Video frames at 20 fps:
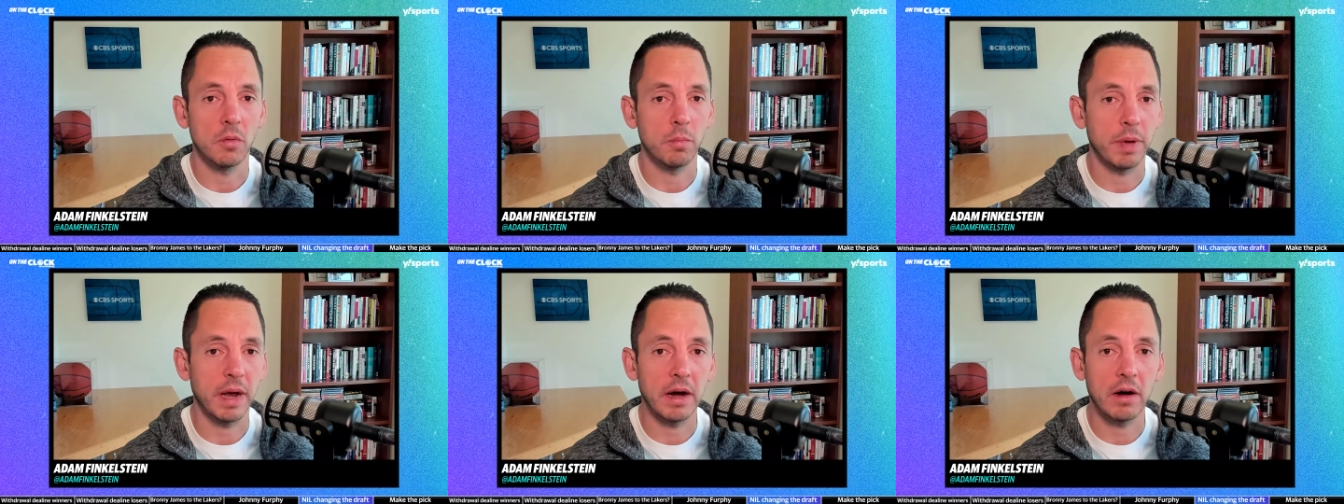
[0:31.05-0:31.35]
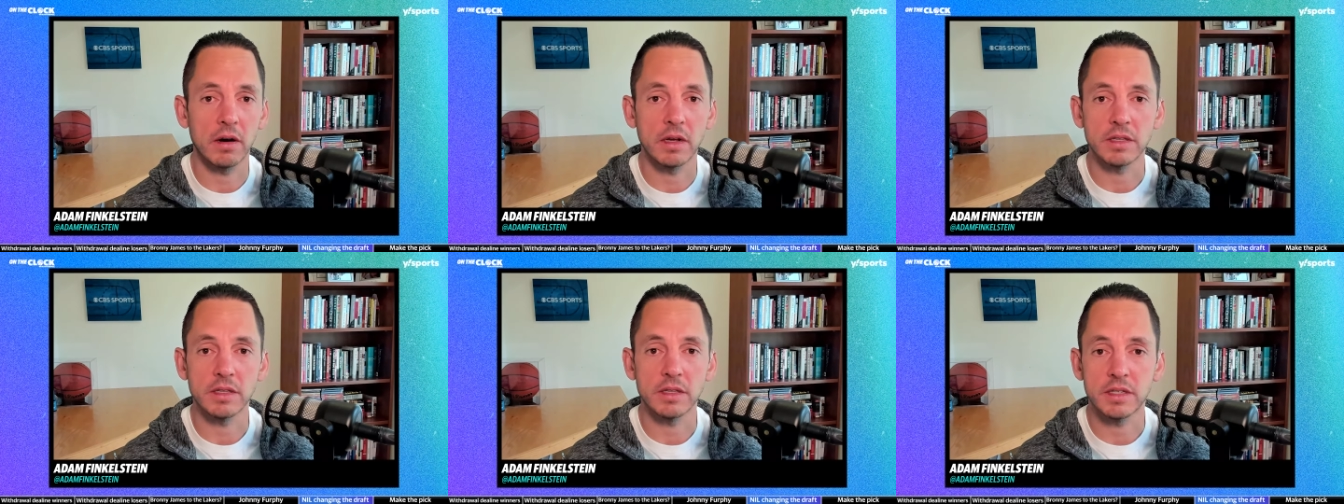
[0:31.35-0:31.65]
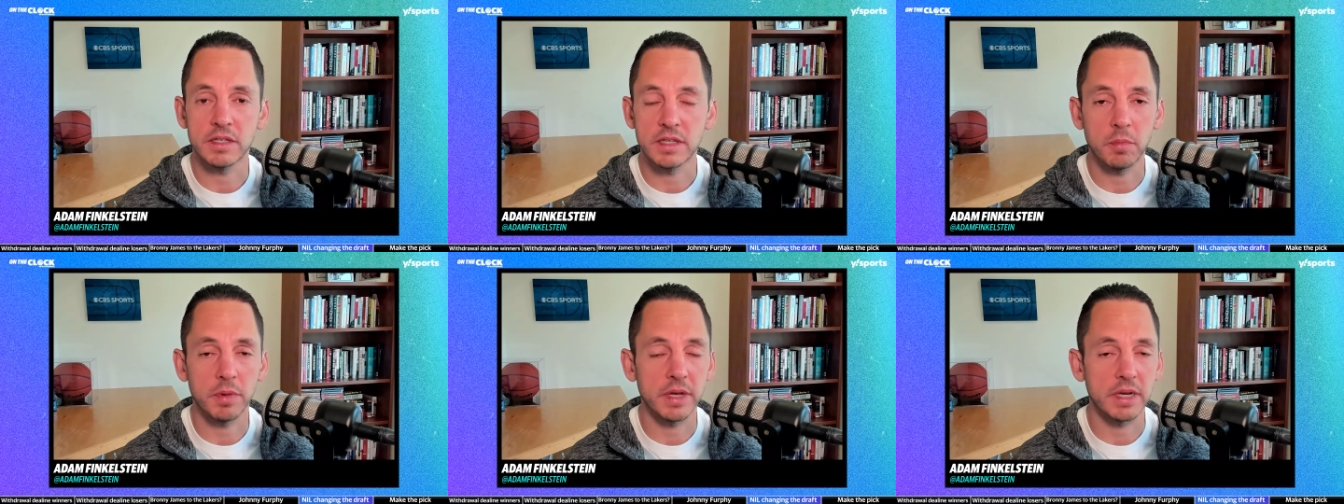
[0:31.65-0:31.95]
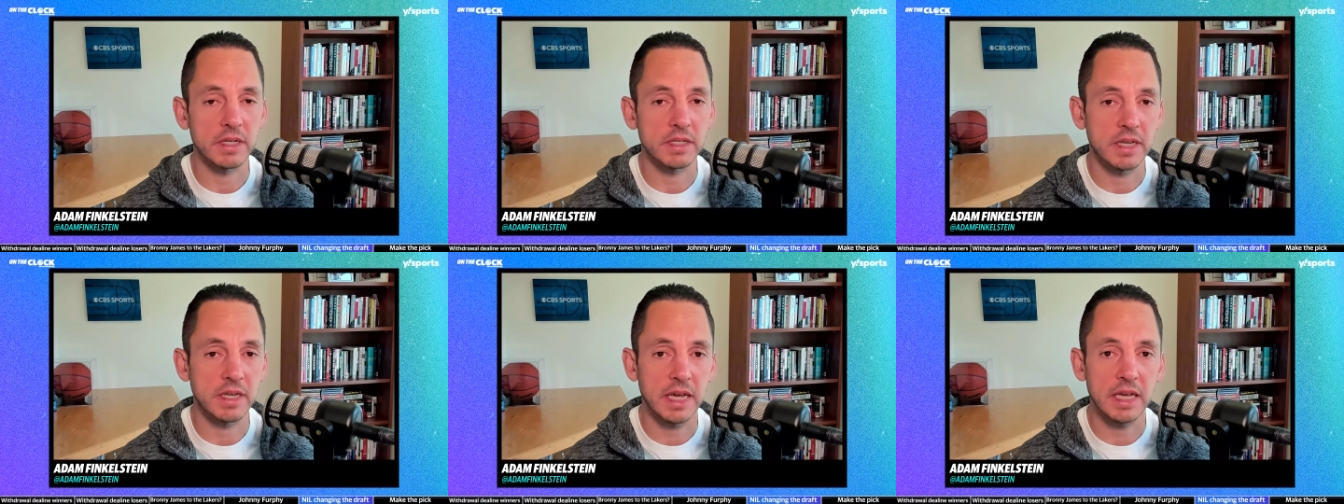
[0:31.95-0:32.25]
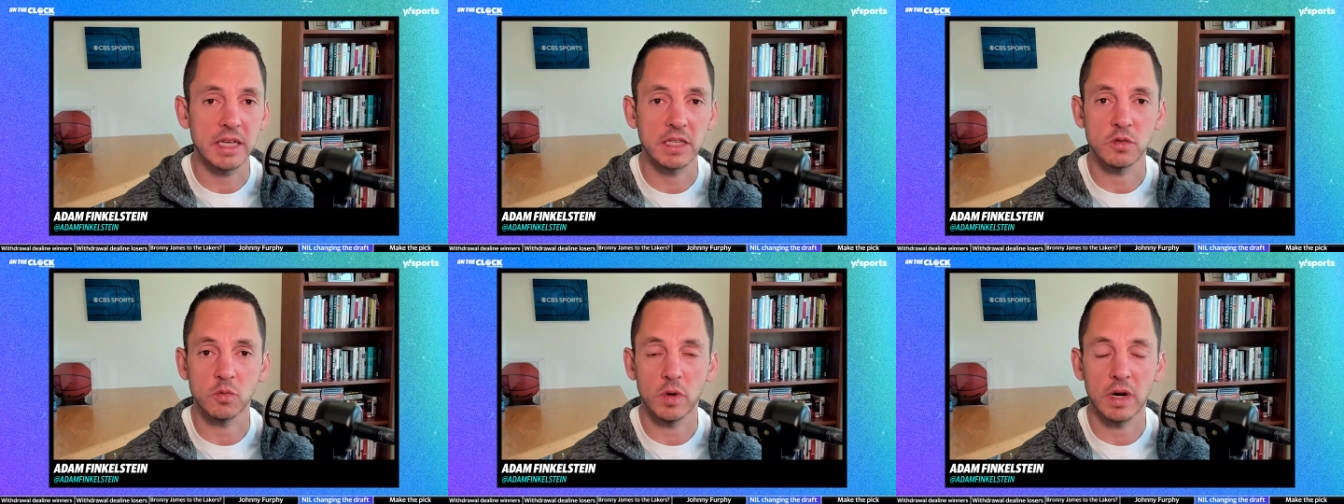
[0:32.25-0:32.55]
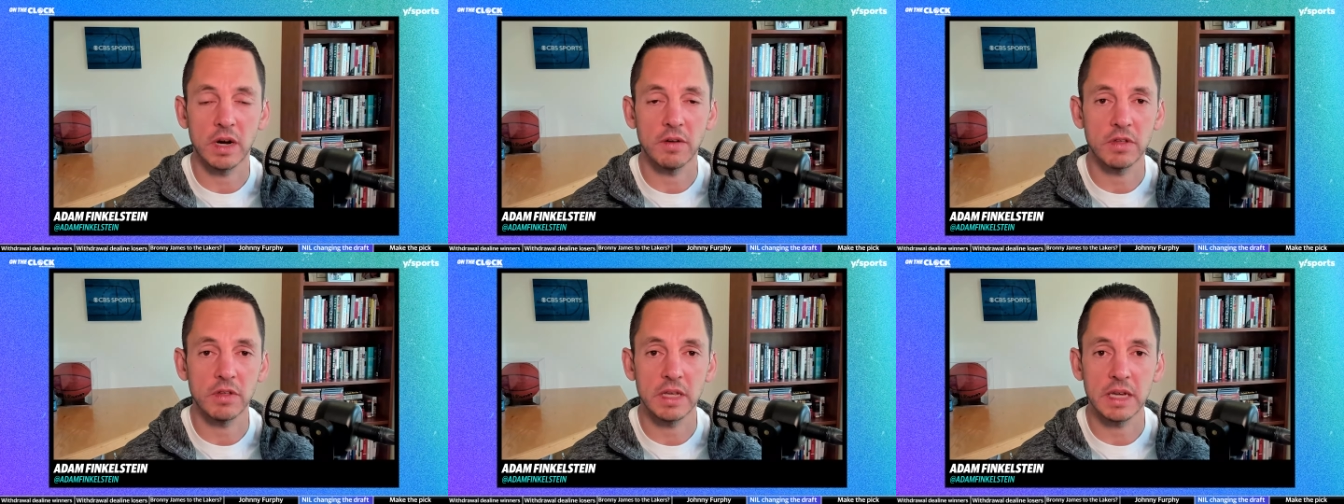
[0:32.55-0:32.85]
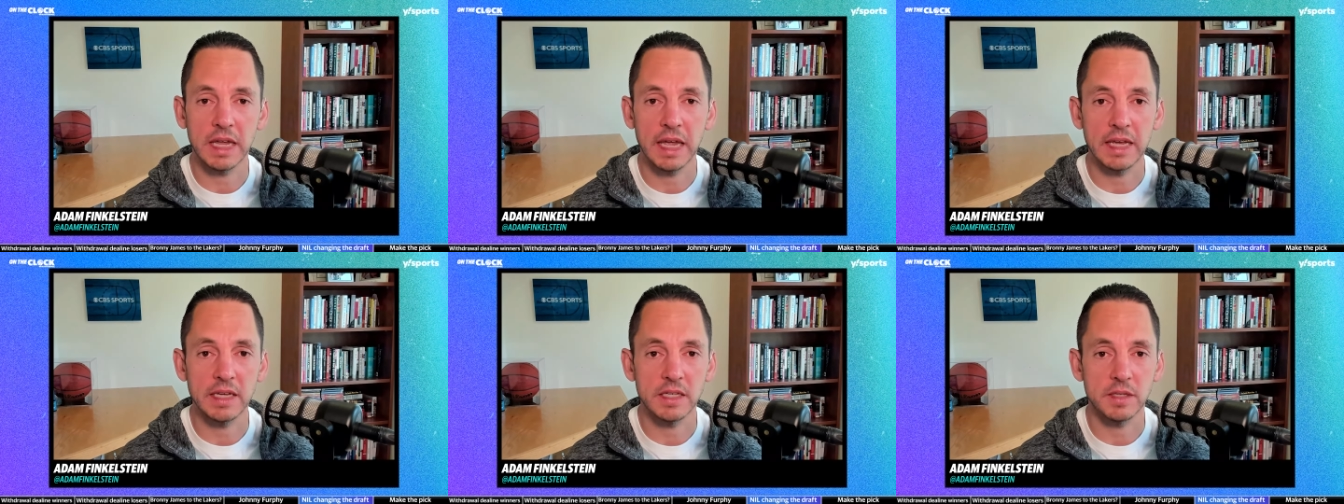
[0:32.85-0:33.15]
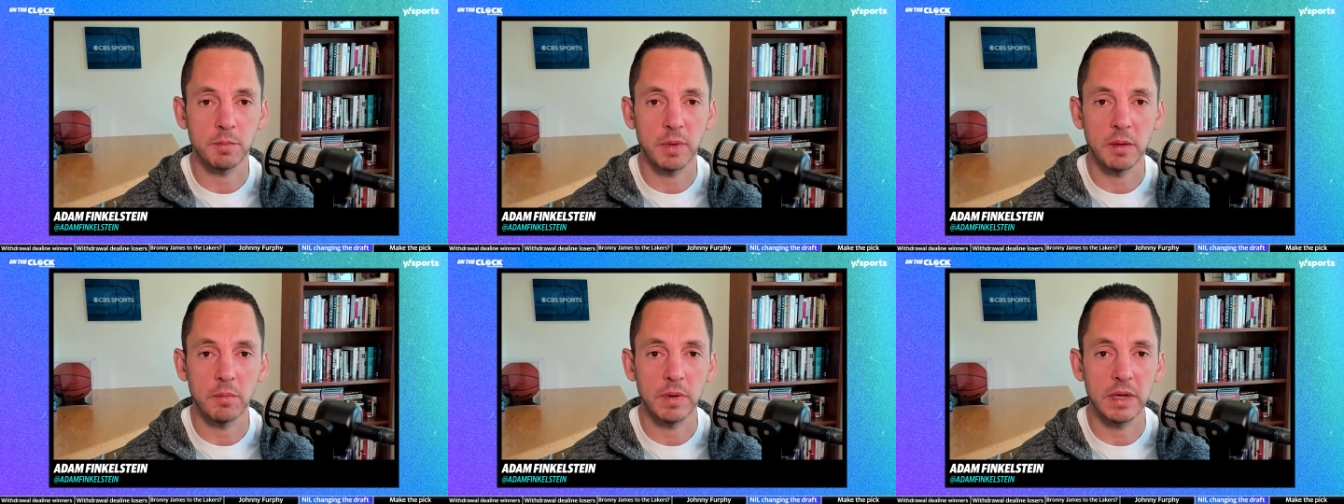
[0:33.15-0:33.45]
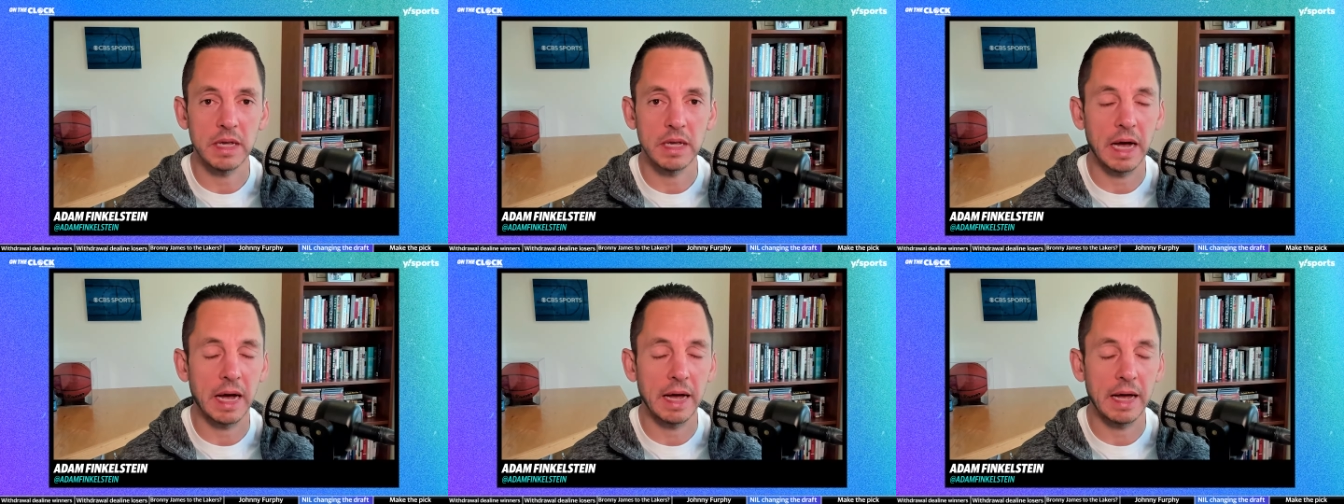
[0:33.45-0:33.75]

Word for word: parents, siblings, kids, whatever the case may be.